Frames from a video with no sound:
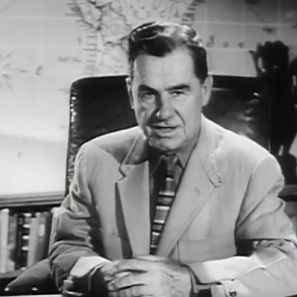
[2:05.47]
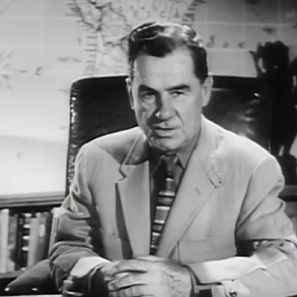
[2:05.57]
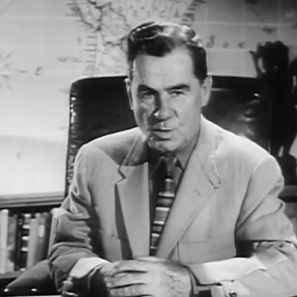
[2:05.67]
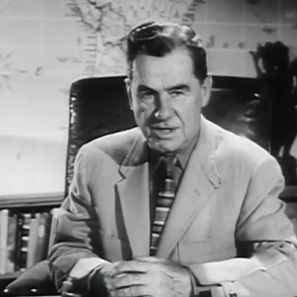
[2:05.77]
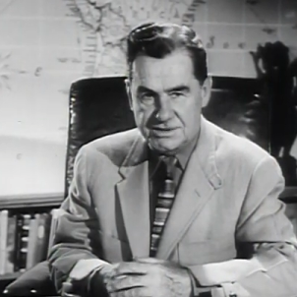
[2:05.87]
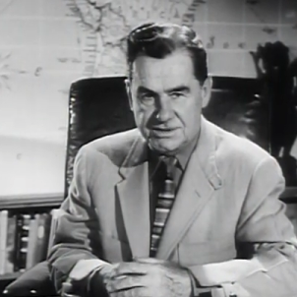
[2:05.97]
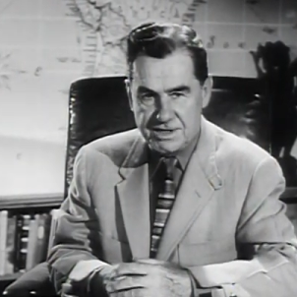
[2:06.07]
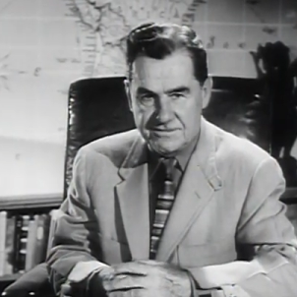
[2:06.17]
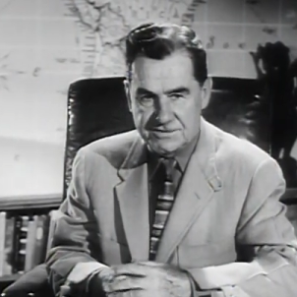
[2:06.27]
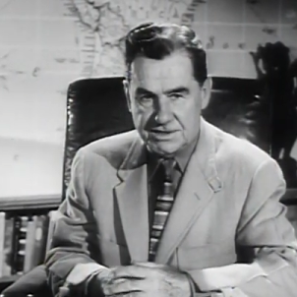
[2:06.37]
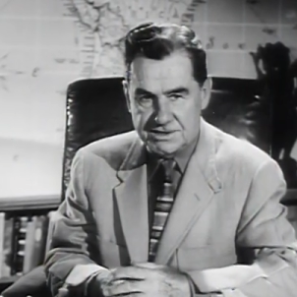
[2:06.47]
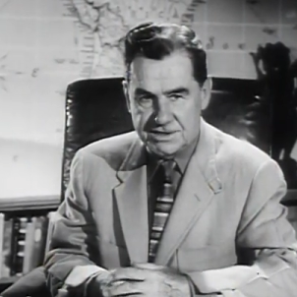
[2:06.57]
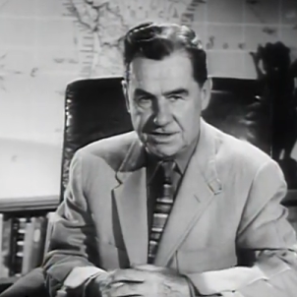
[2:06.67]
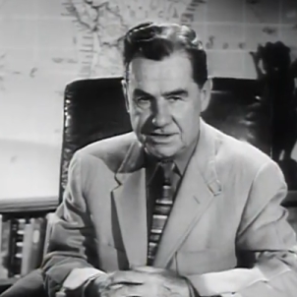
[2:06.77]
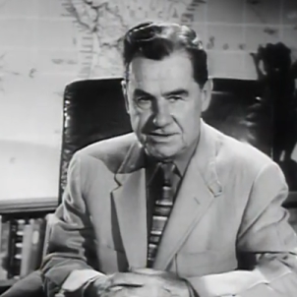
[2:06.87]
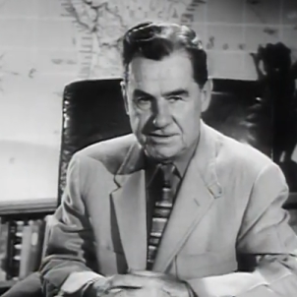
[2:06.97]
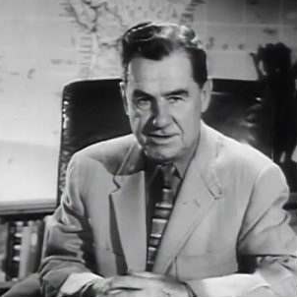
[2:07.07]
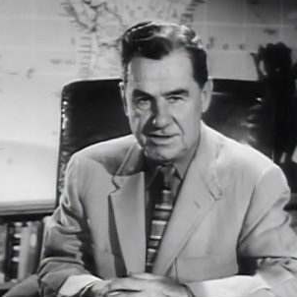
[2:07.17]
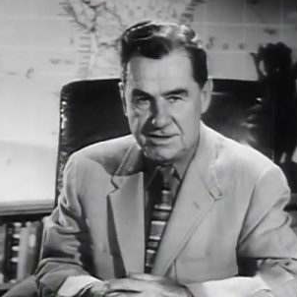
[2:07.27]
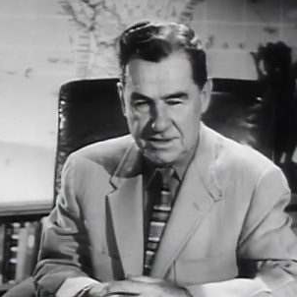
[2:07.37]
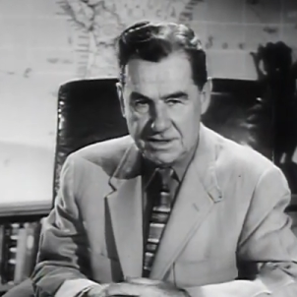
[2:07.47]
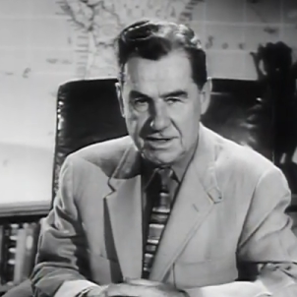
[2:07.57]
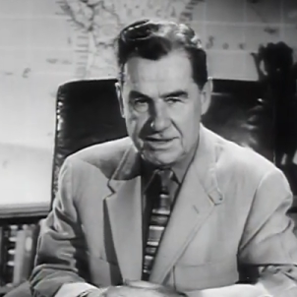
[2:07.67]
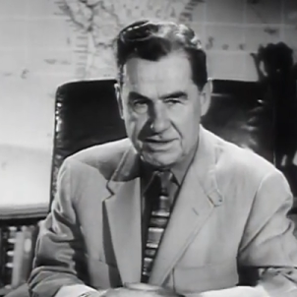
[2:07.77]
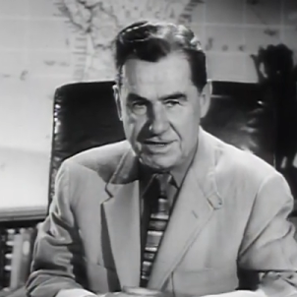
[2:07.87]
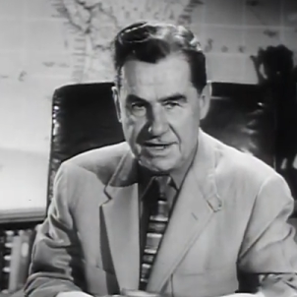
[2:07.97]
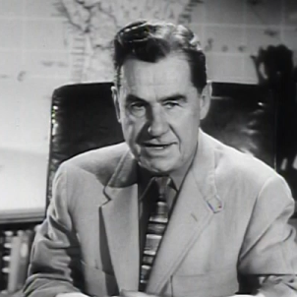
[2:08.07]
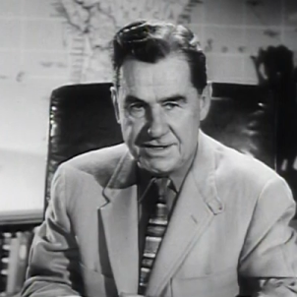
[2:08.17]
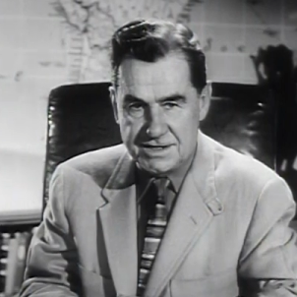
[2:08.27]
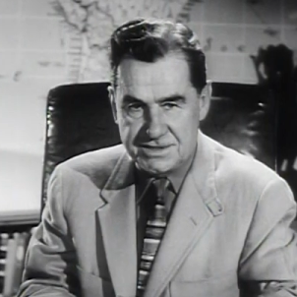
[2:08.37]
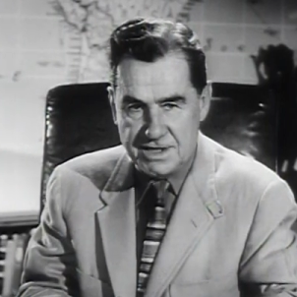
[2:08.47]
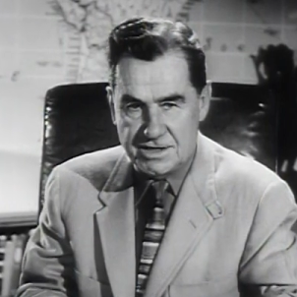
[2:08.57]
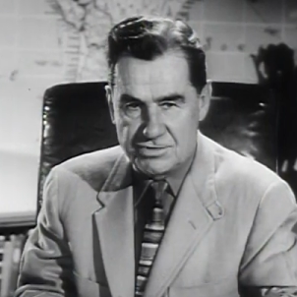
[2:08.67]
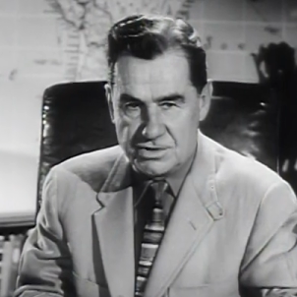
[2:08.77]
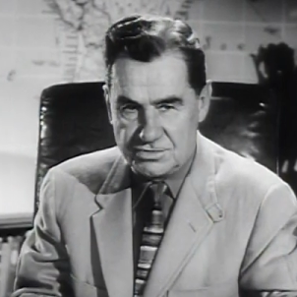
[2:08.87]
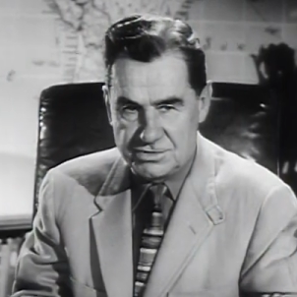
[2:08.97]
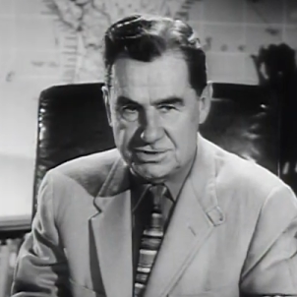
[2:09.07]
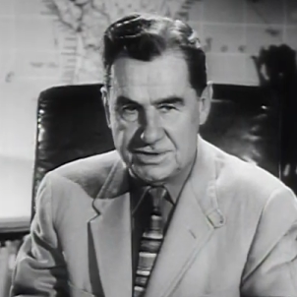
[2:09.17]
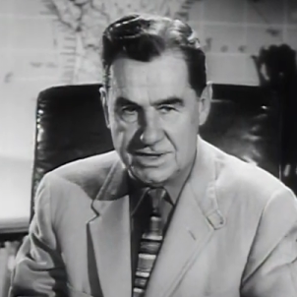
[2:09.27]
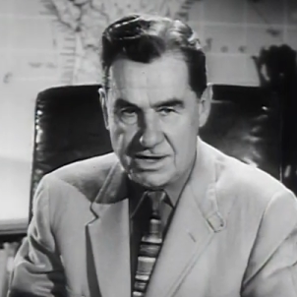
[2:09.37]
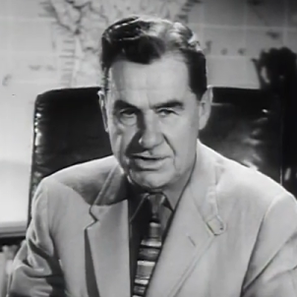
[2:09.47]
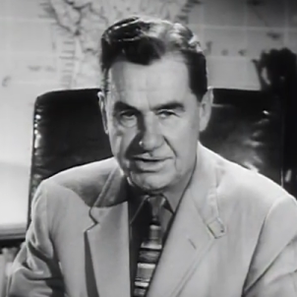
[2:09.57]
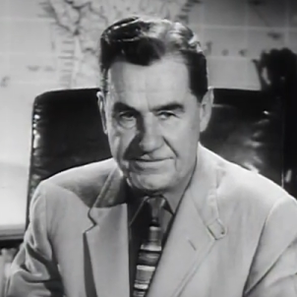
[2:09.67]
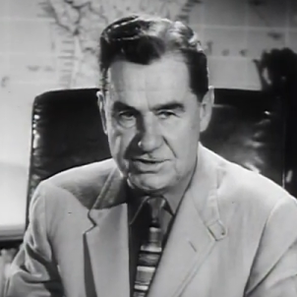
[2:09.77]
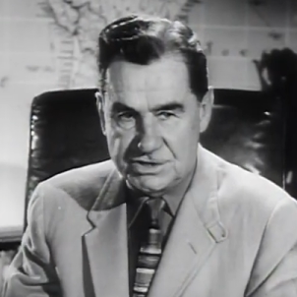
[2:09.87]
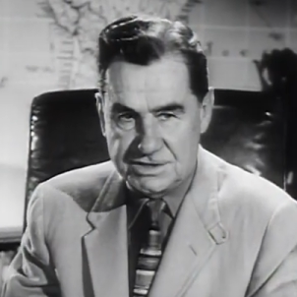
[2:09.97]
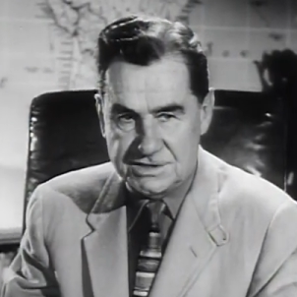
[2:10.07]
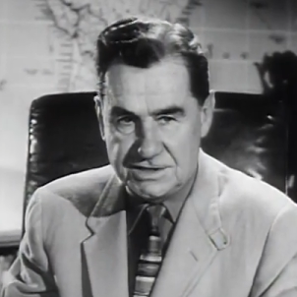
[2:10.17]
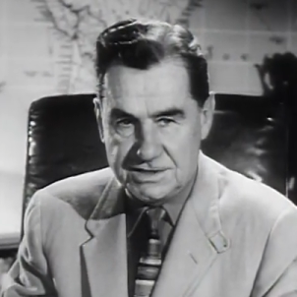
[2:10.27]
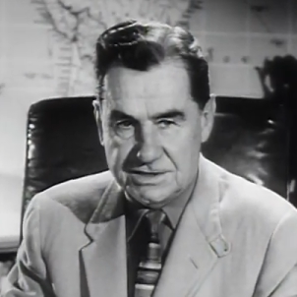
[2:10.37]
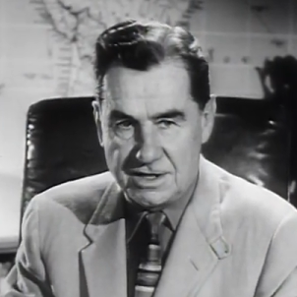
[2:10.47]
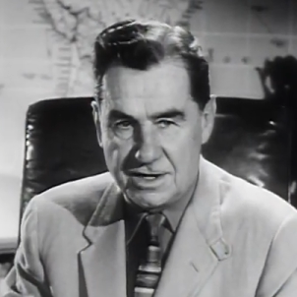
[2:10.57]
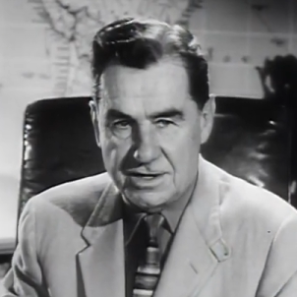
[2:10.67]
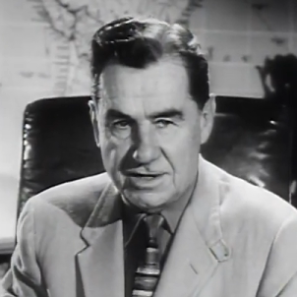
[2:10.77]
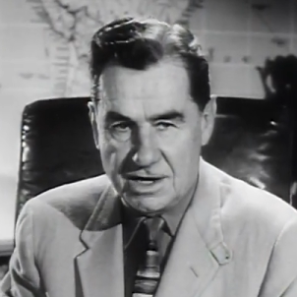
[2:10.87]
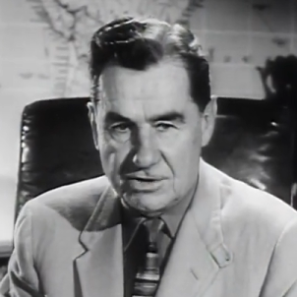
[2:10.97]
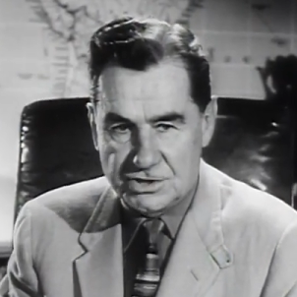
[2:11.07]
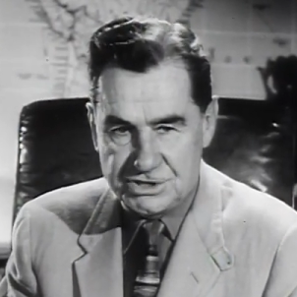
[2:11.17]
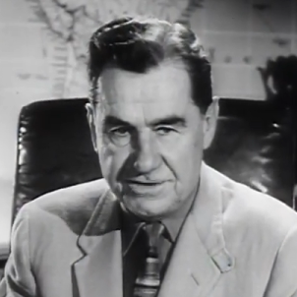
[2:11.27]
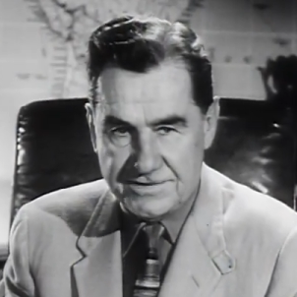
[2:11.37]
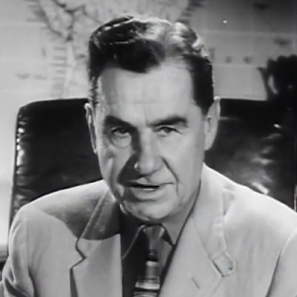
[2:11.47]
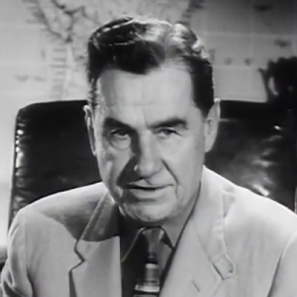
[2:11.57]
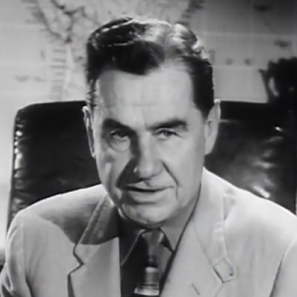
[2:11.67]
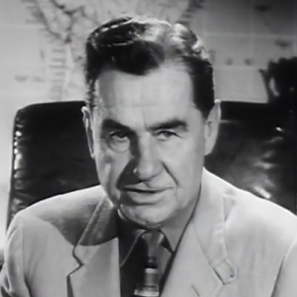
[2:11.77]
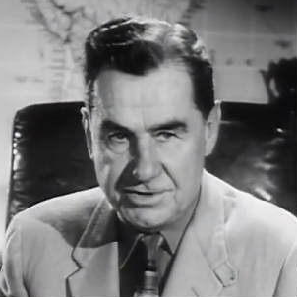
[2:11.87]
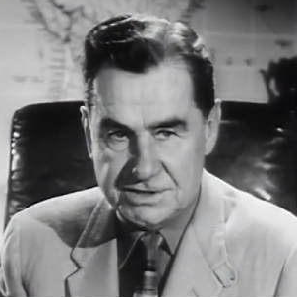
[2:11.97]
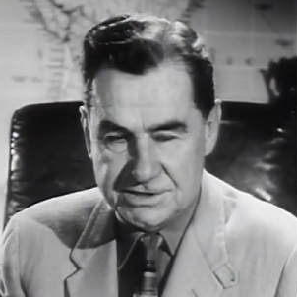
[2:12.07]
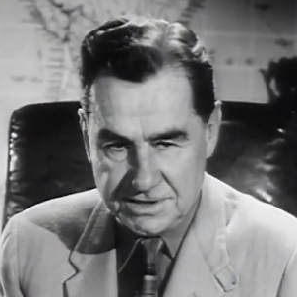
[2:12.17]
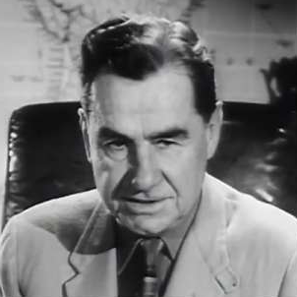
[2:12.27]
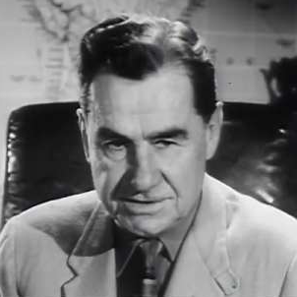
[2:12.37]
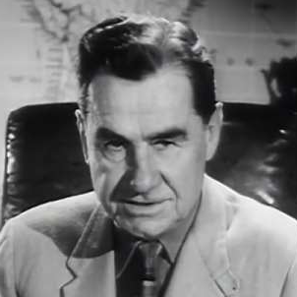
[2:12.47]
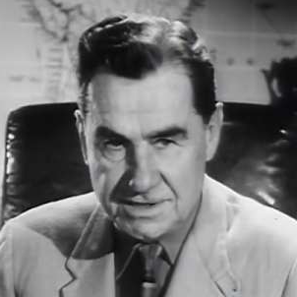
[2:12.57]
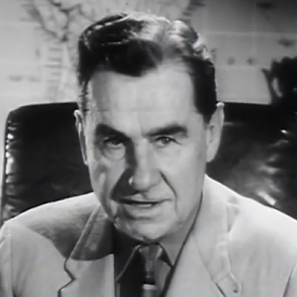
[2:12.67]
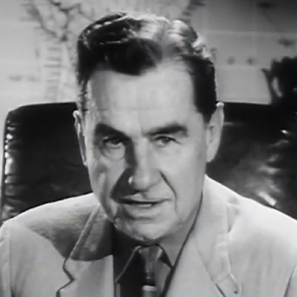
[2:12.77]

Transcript: And once they have succeeded in letting the idea take root that our deficiencies are our chief characteristics,